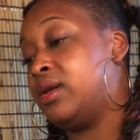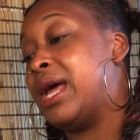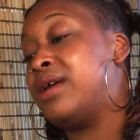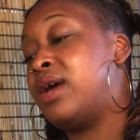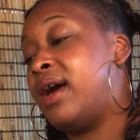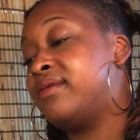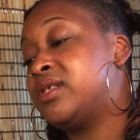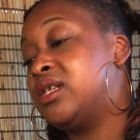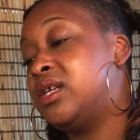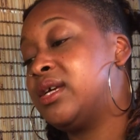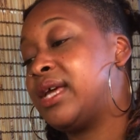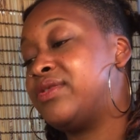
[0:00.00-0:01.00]
Now you have to
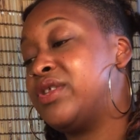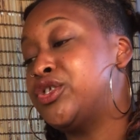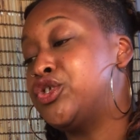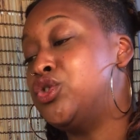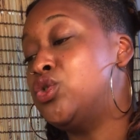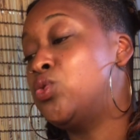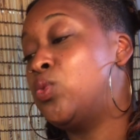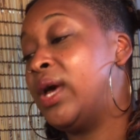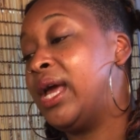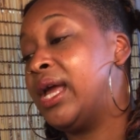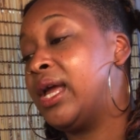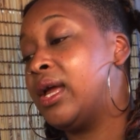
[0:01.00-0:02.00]
look at this new
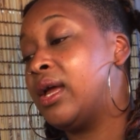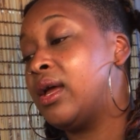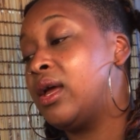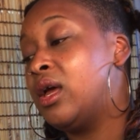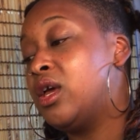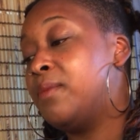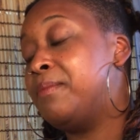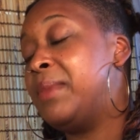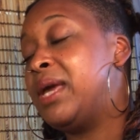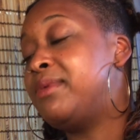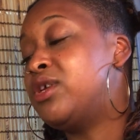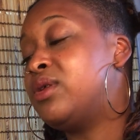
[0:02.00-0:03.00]
way.
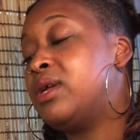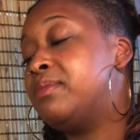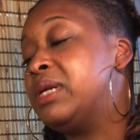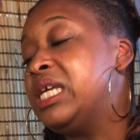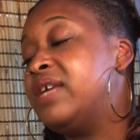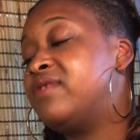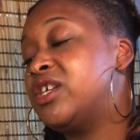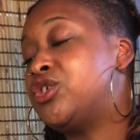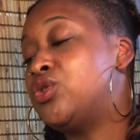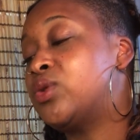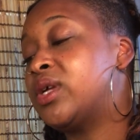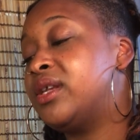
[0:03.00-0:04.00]
Maybe you didn't believe
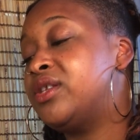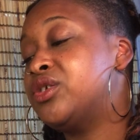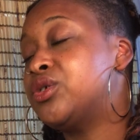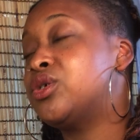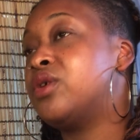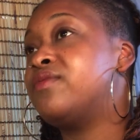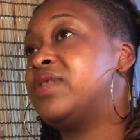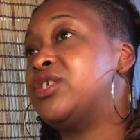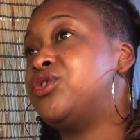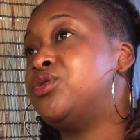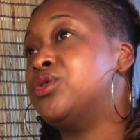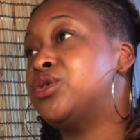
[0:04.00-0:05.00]
that you can deserve
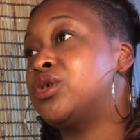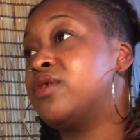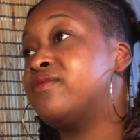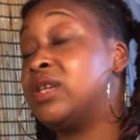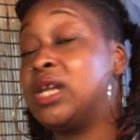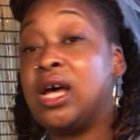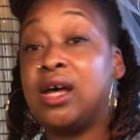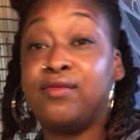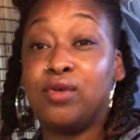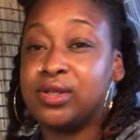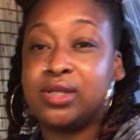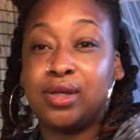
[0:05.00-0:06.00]
that you deserved
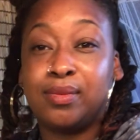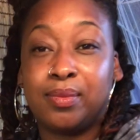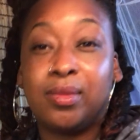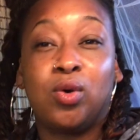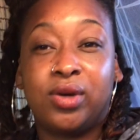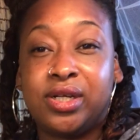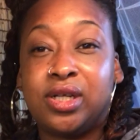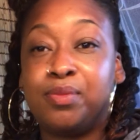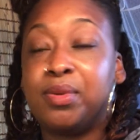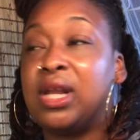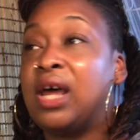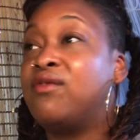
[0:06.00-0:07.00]
love on some on a
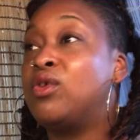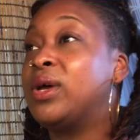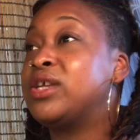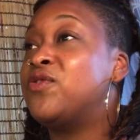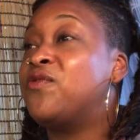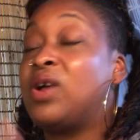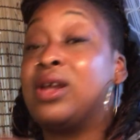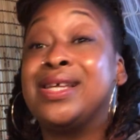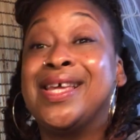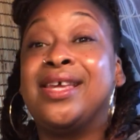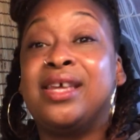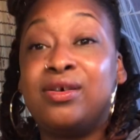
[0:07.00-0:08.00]
deeper level and you
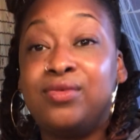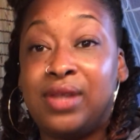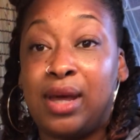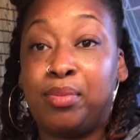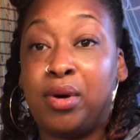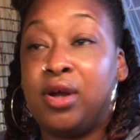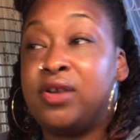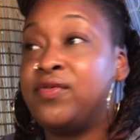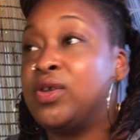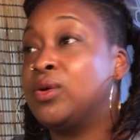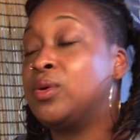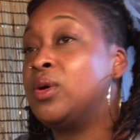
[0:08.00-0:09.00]
finally healed that part
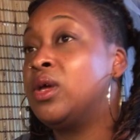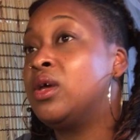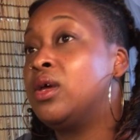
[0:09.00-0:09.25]
of you.